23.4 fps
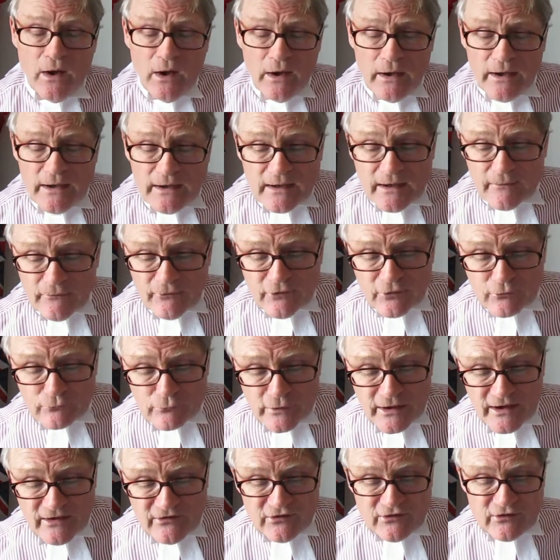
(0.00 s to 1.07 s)
He gives the
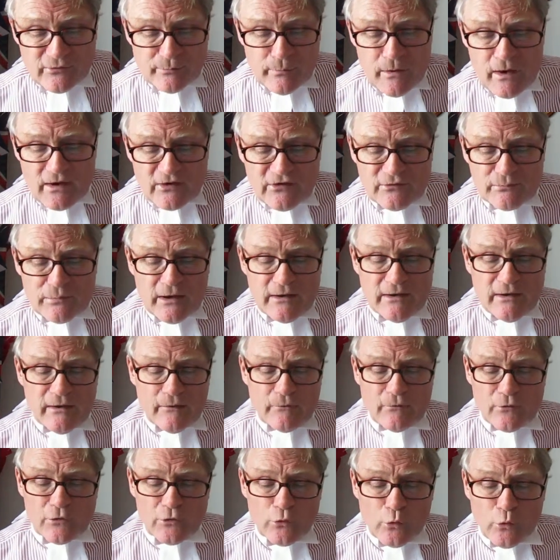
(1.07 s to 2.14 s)
reasons by explaining
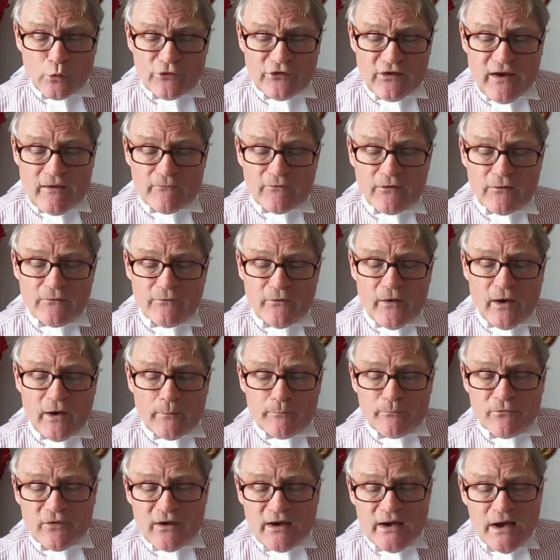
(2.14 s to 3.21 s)
that the Lords have
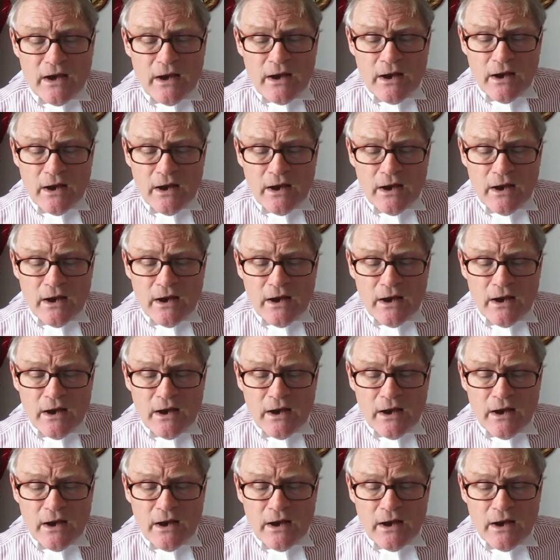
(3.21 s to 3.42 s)
developed the